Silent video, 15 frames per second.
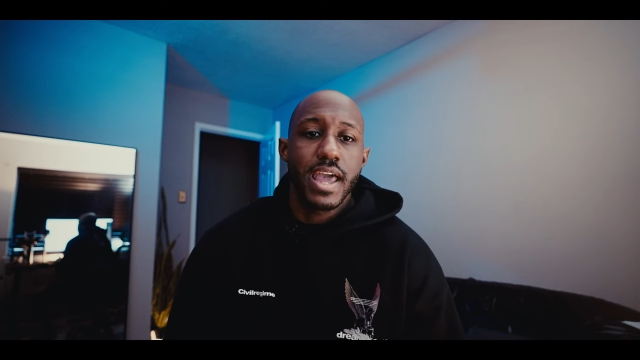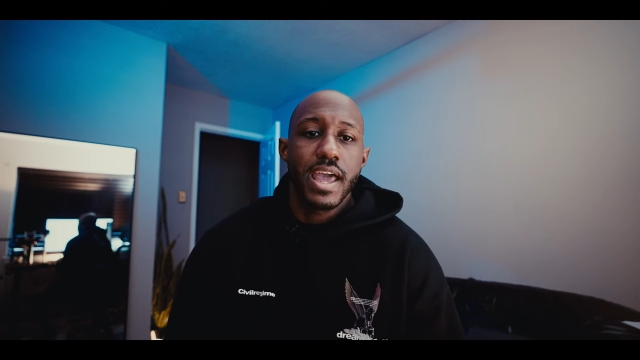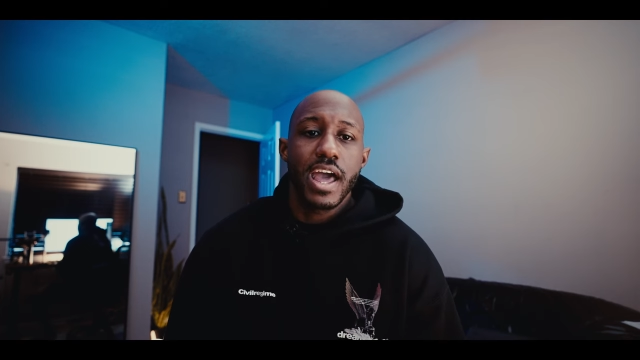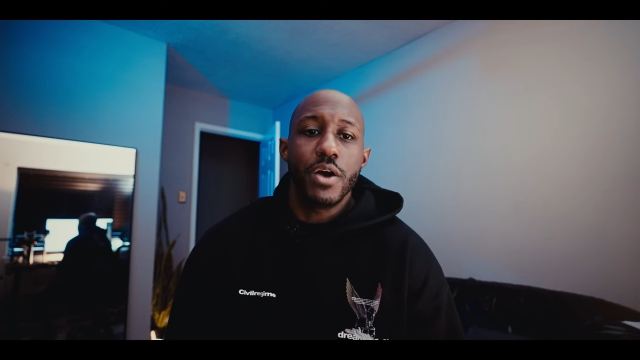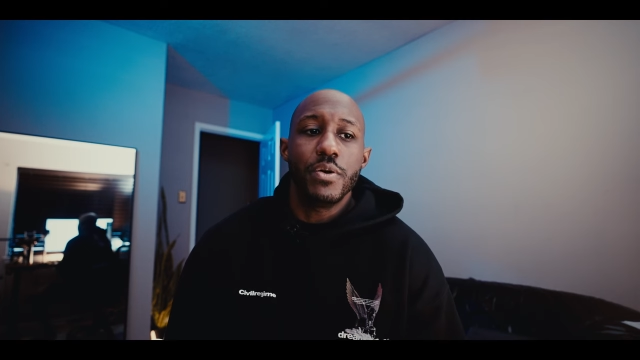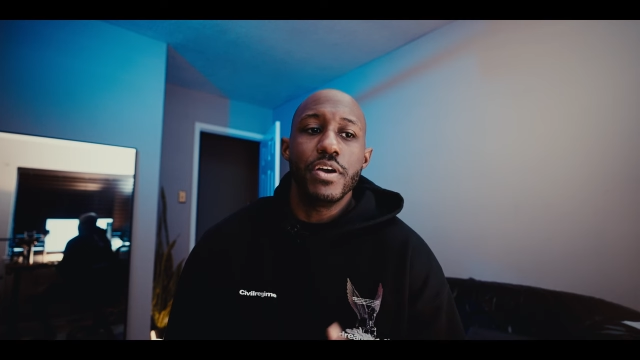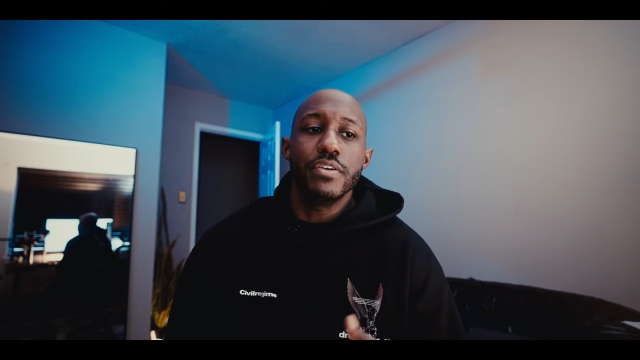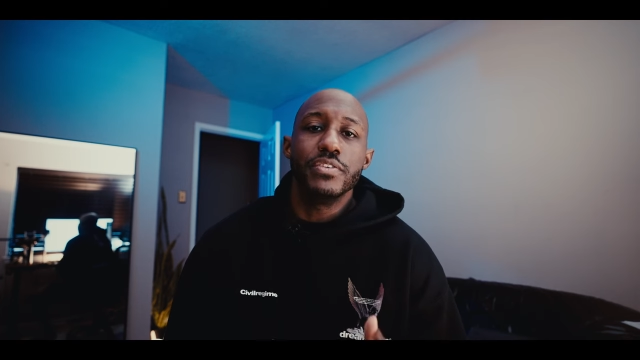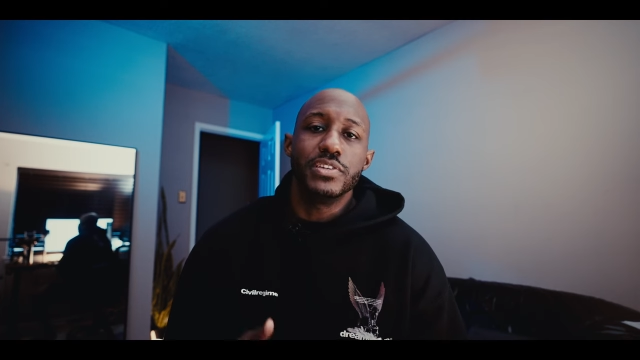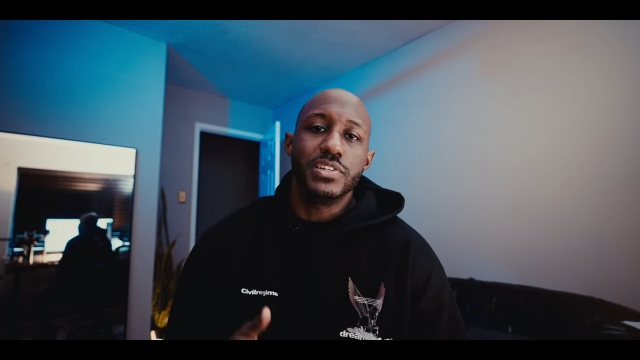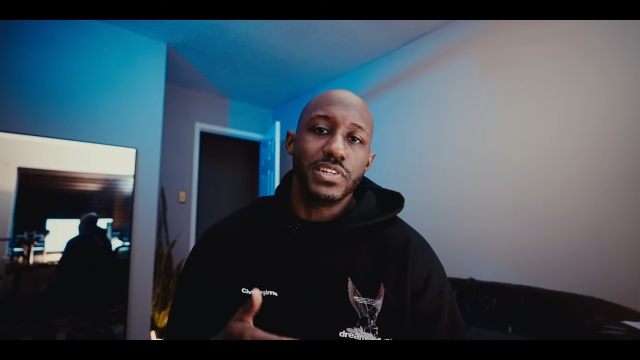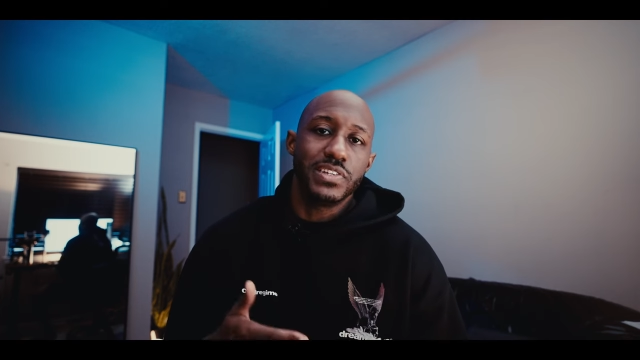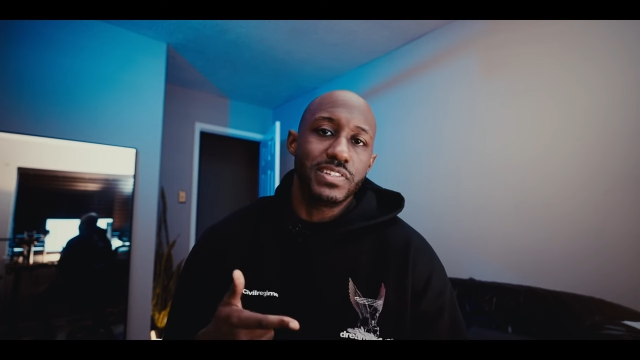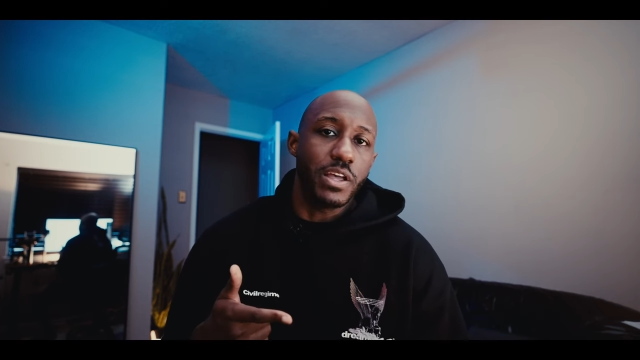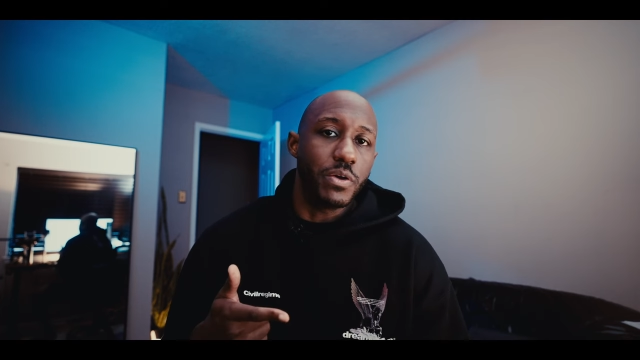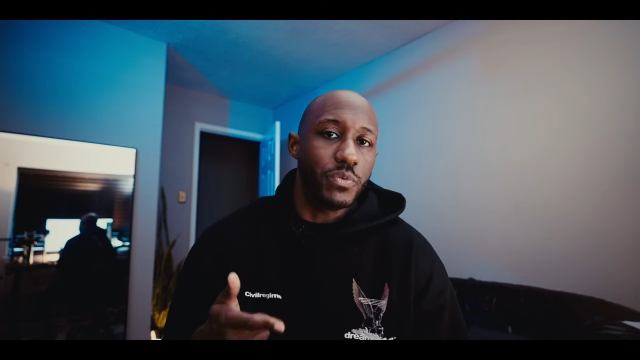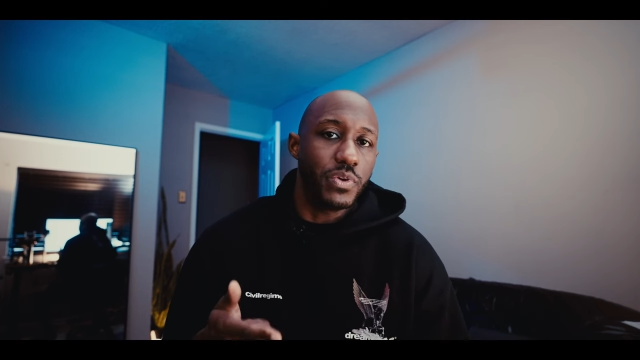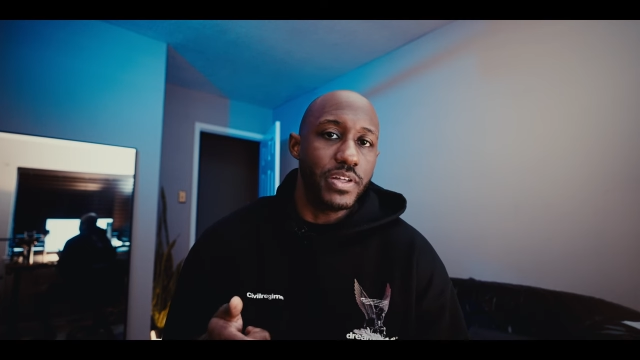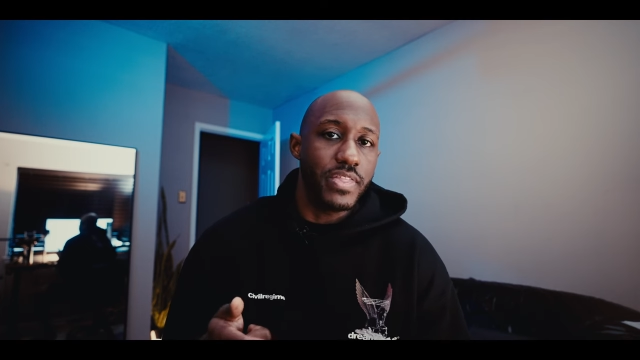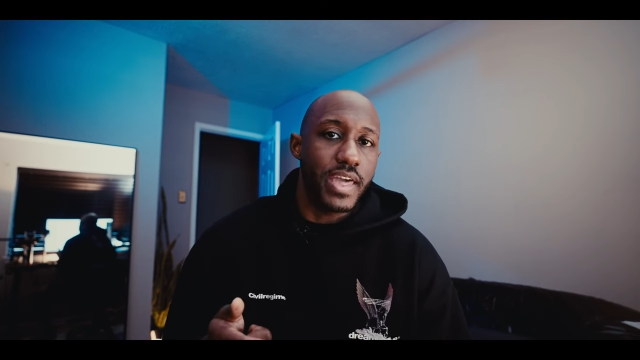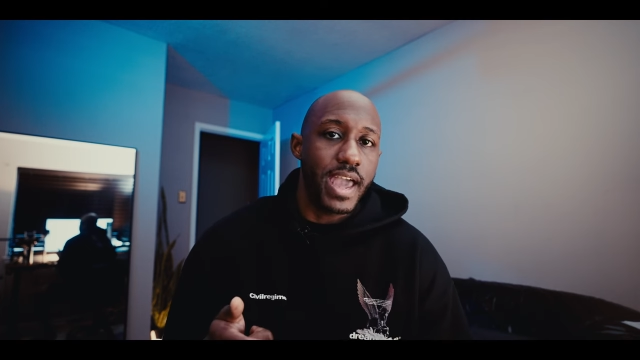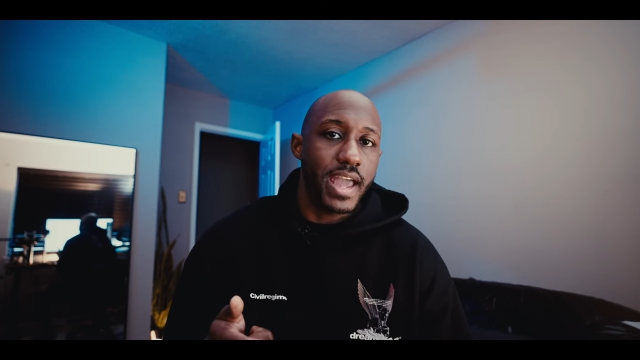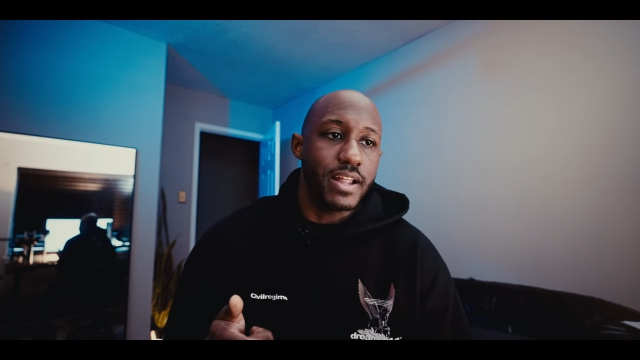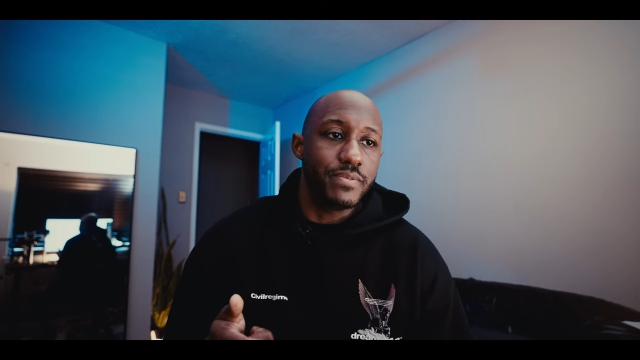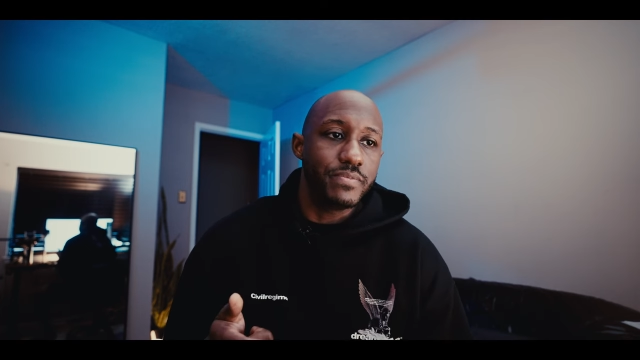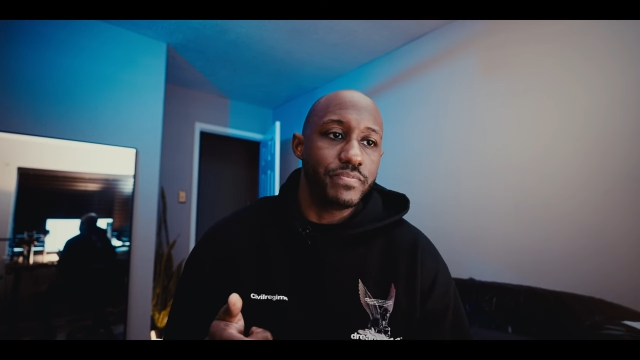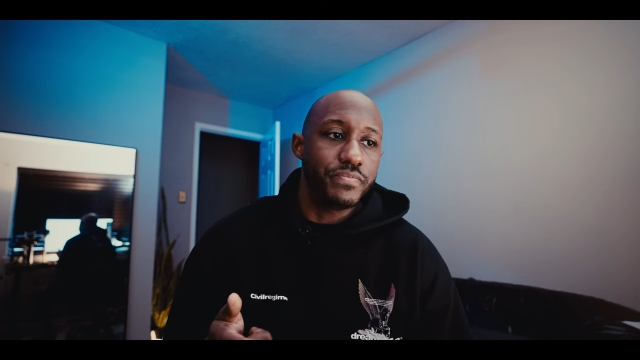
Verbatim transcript: However, just someone that